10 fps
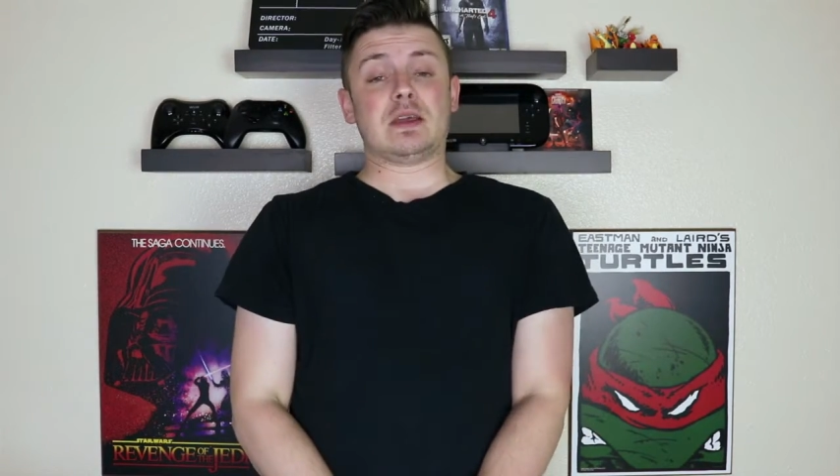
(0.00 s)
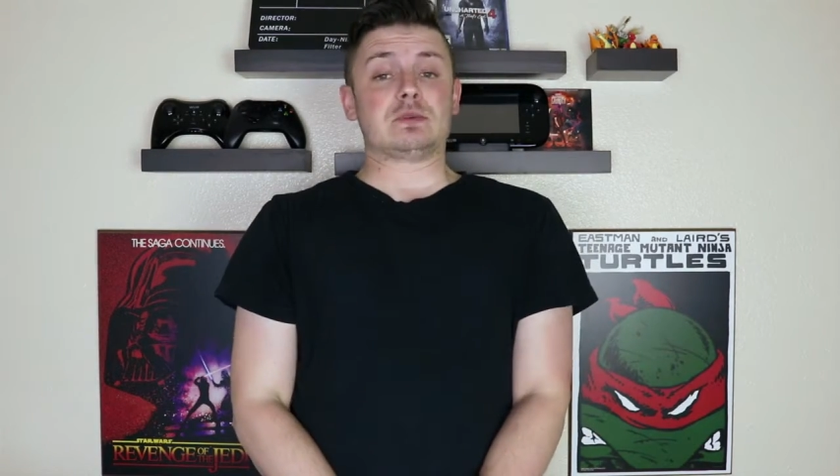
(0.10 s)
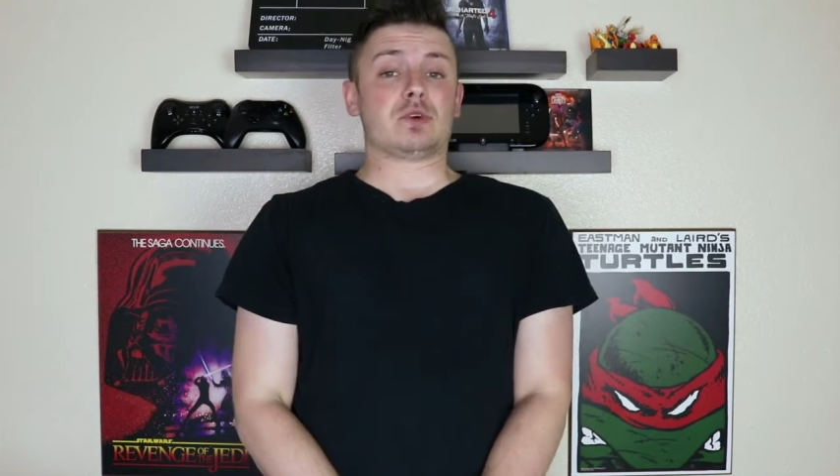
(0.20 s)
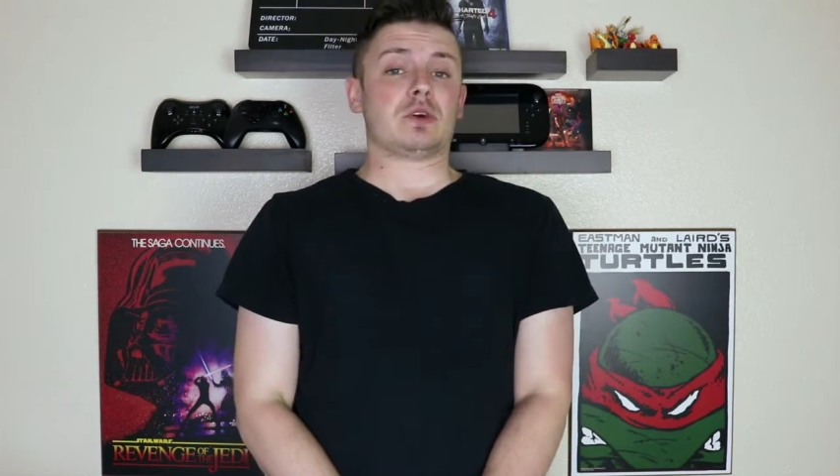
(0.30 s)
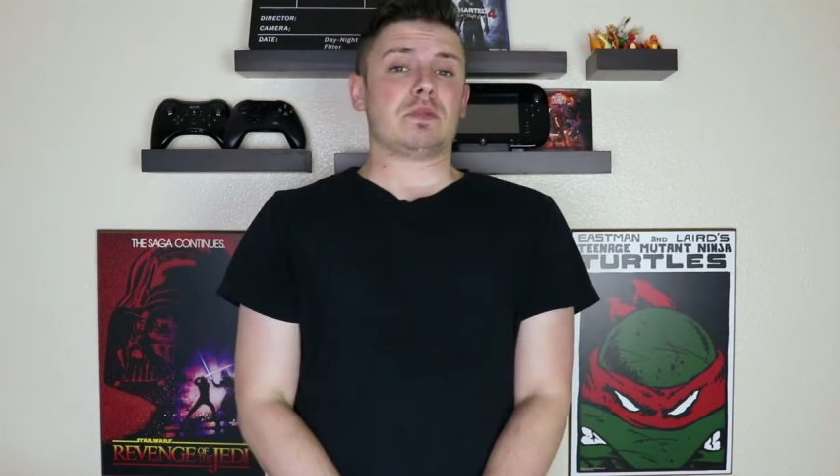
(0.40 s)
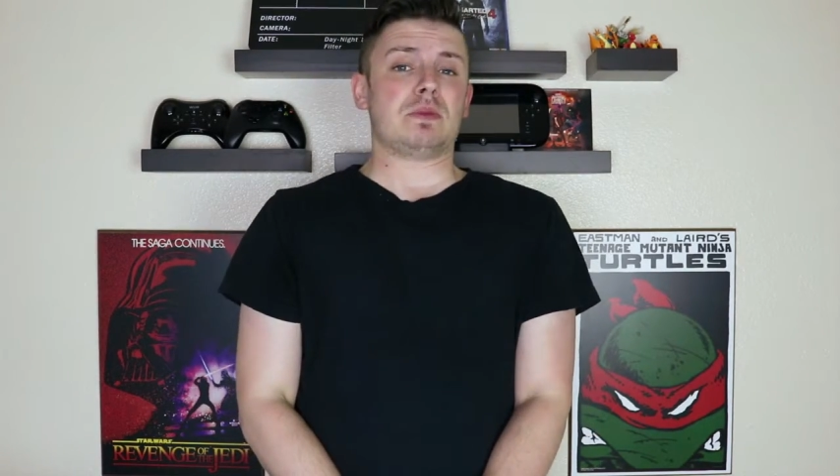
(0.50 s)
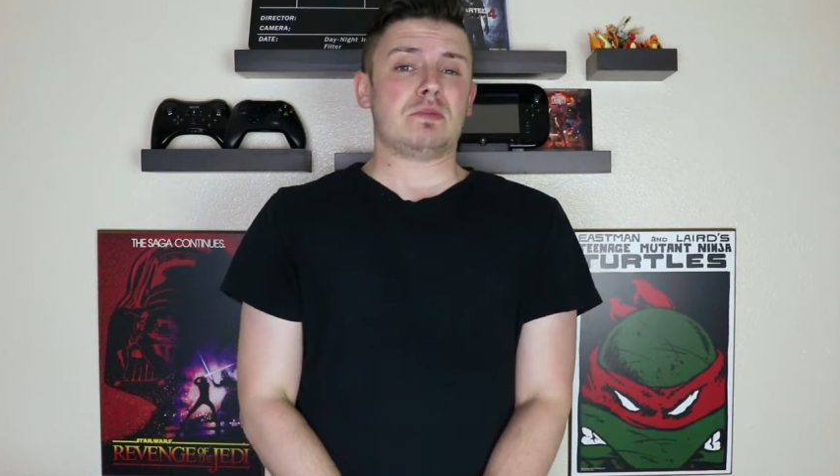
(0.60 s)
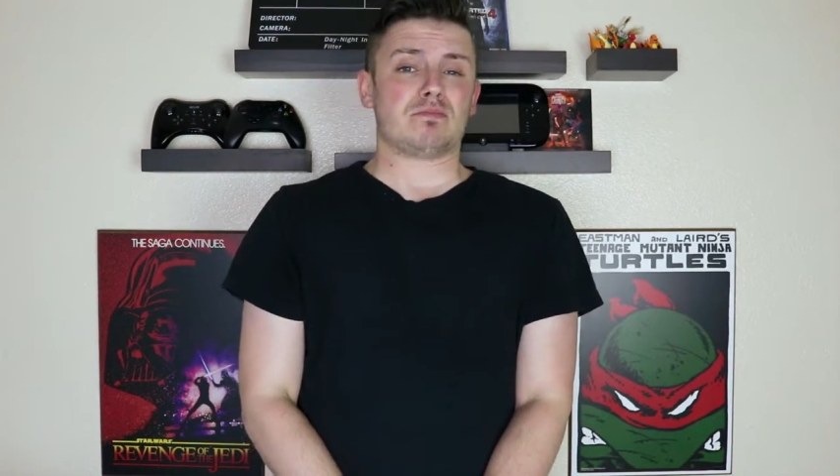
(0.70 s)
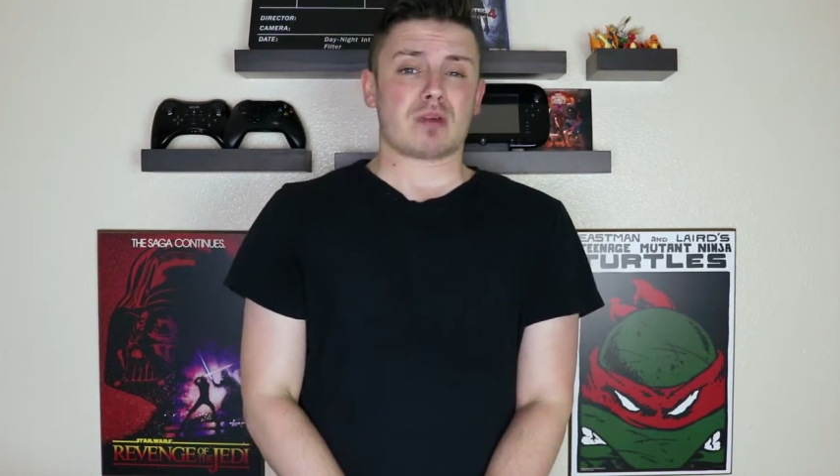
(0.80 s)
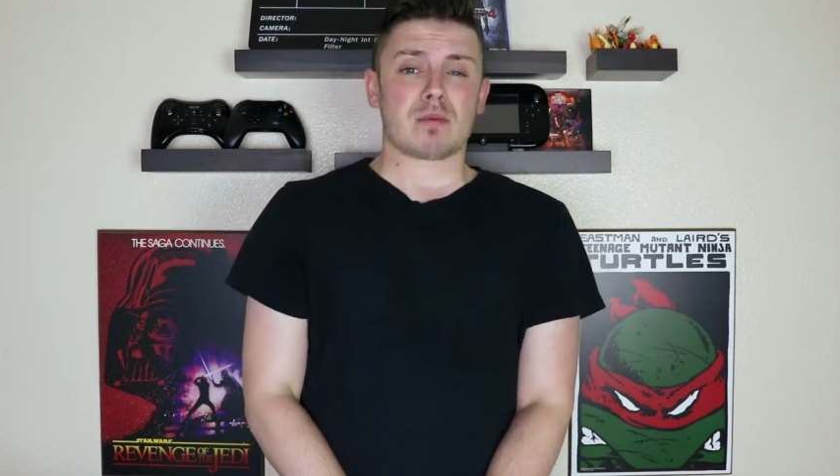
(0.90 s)
it was going to be
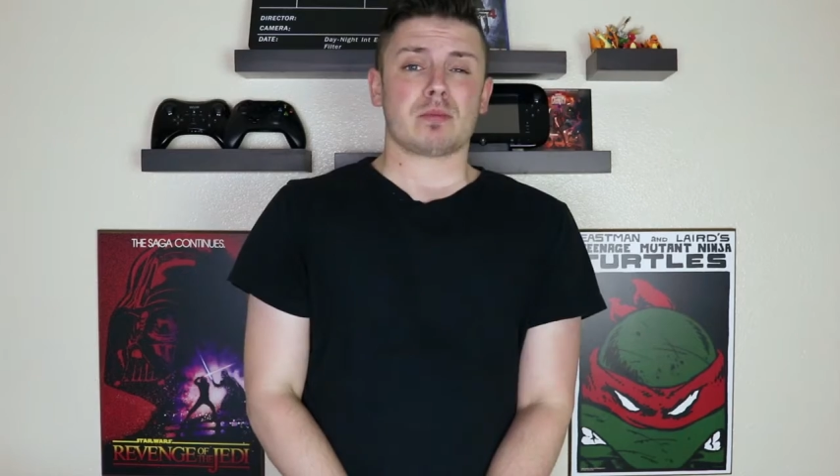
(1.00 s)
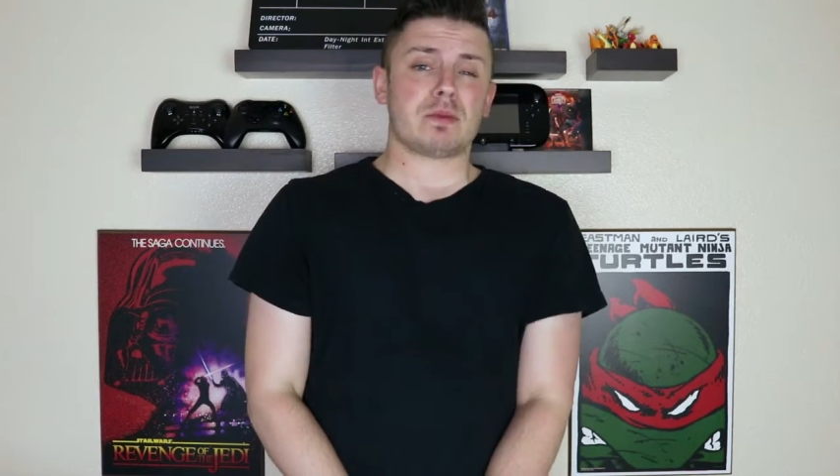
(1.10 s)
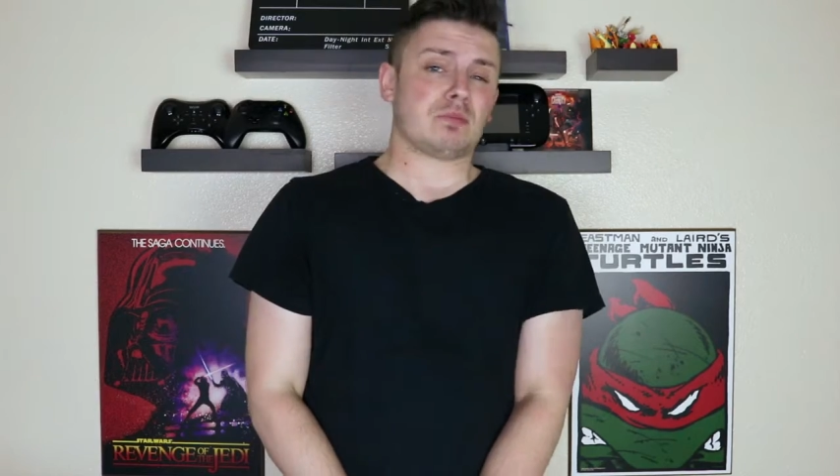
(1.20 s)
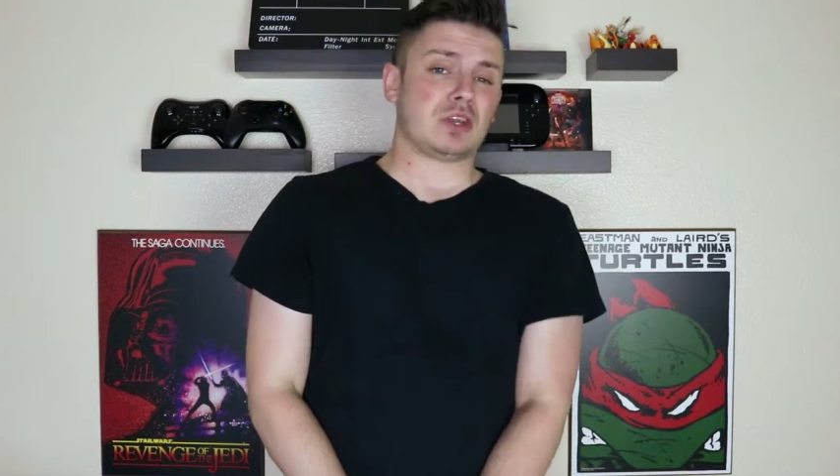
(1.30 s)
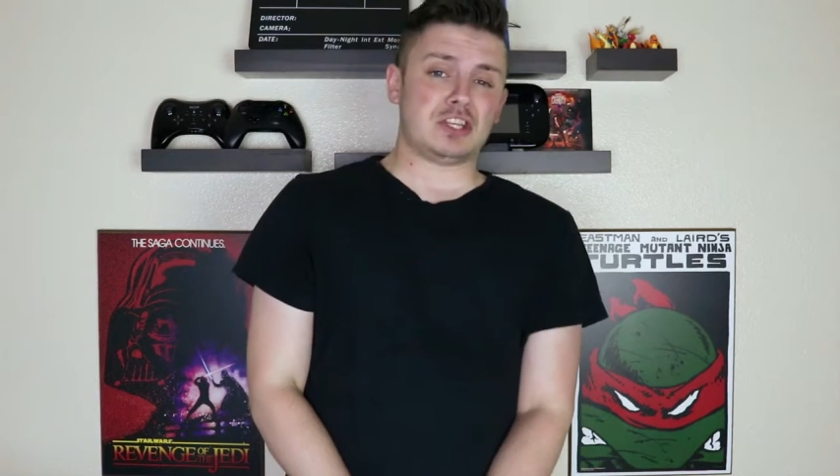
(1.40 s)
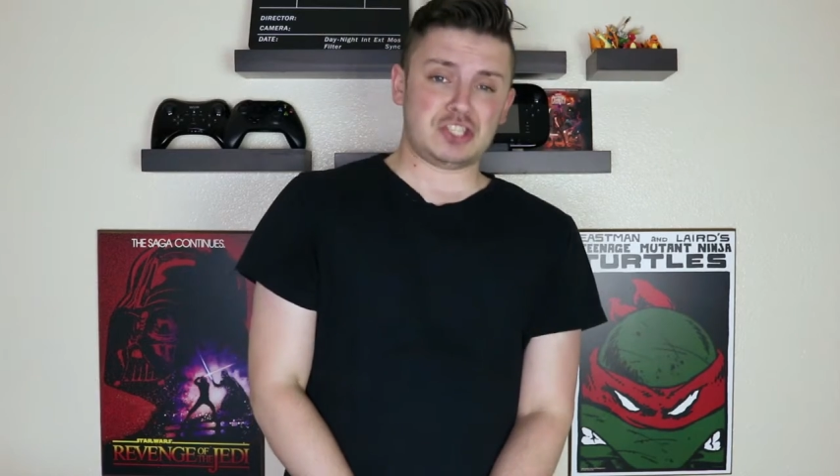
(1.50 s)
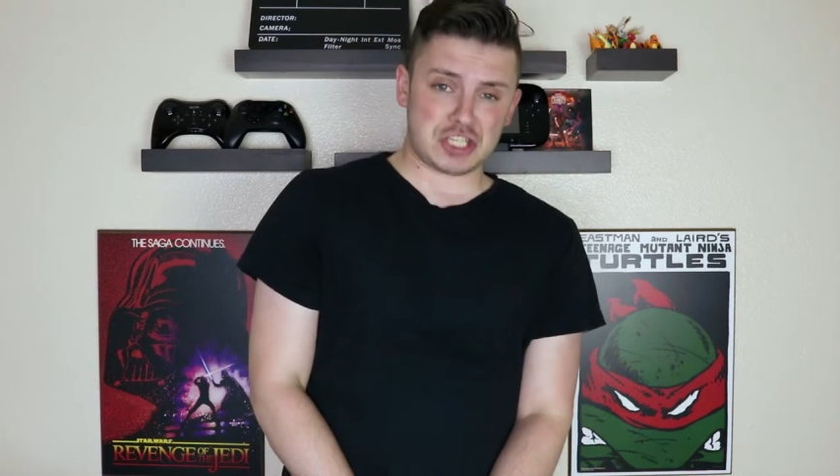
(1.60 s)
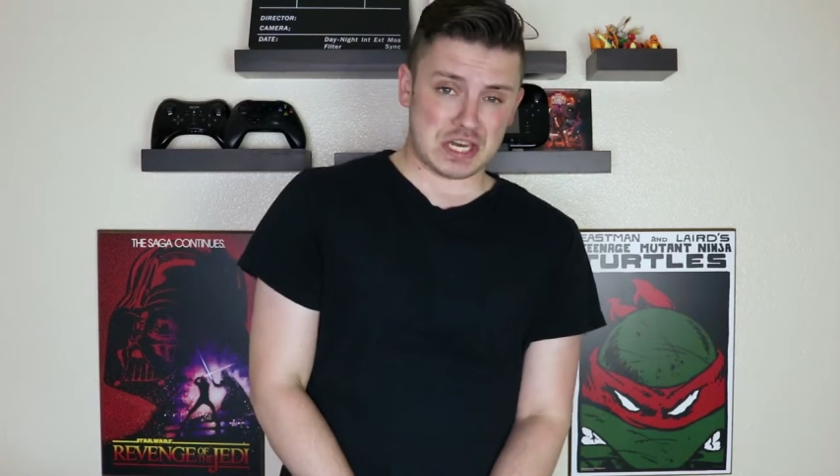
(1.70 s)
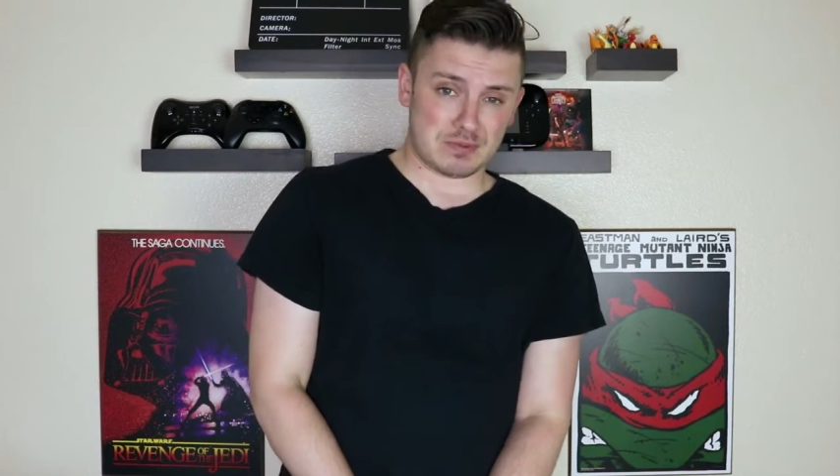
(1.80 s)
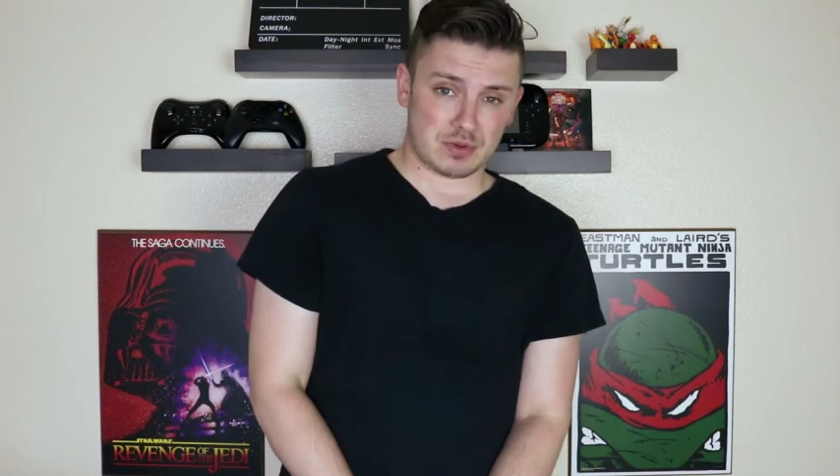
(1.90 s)
probably pretty
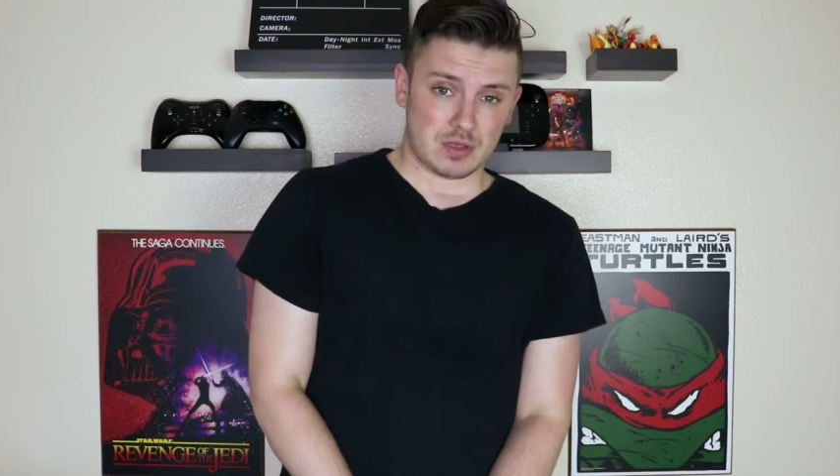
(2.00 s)
cheap.